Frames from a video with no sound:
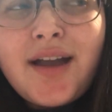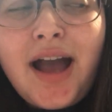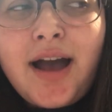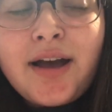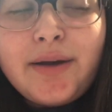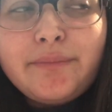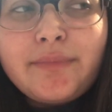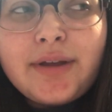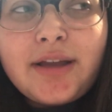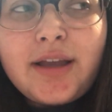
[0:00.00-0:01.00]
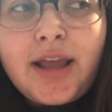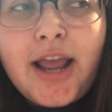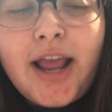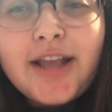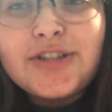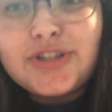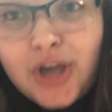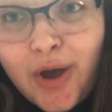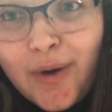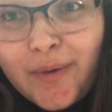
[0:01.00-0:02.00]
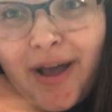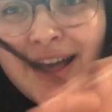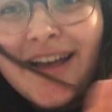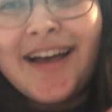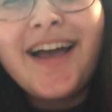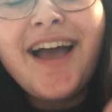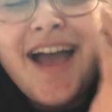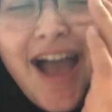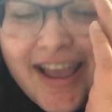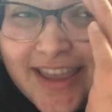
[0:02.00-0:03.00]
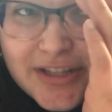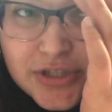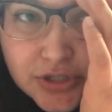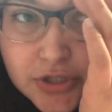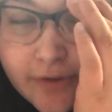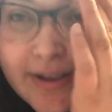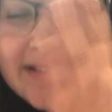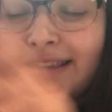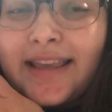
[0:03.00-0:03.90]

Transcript: Um, So I canceled the service.